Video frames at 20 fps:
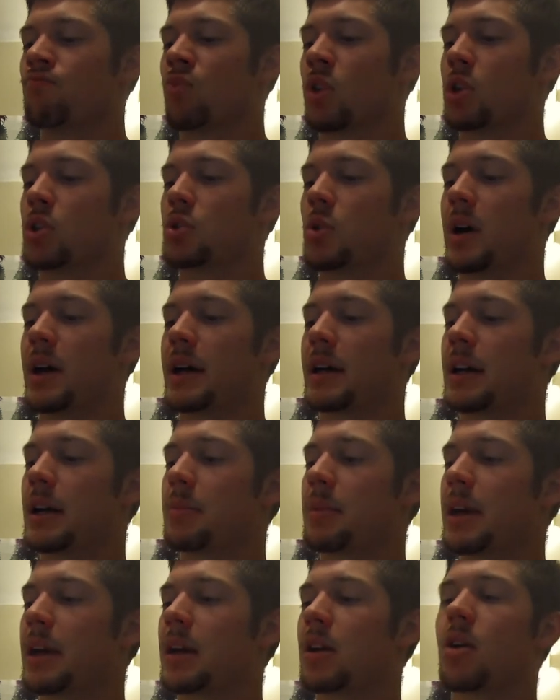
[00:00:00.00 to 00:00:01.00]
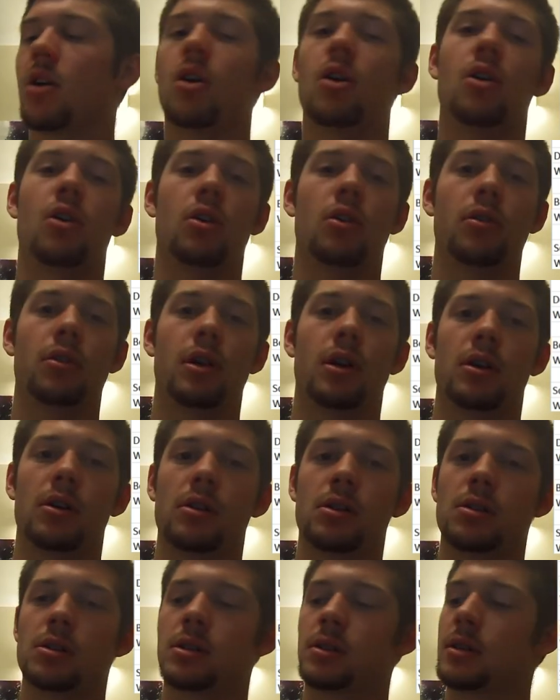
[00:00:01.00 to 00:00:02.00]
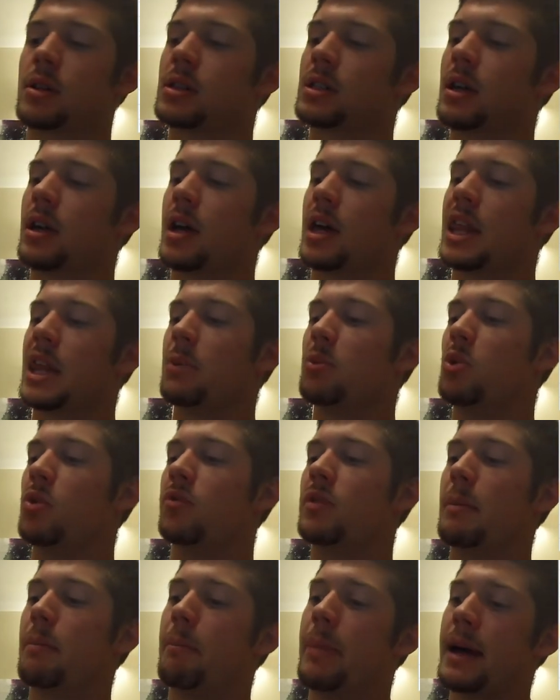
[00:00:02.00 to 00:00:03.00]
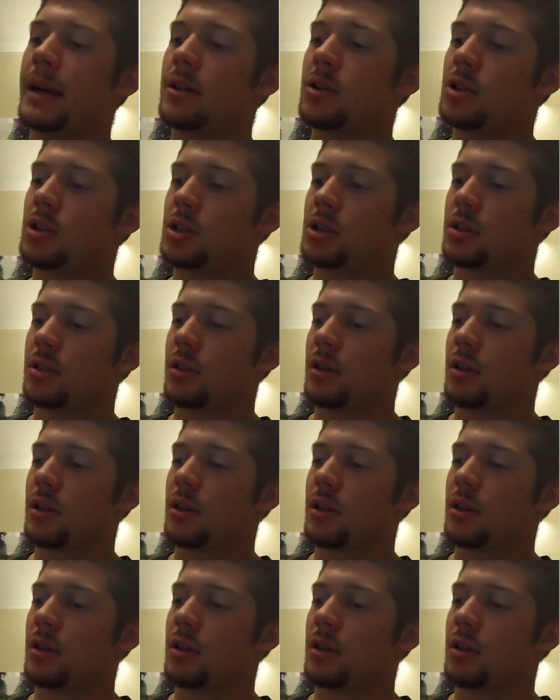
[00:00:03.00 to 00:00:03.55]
So I ended up getting all those. Then moved to bench.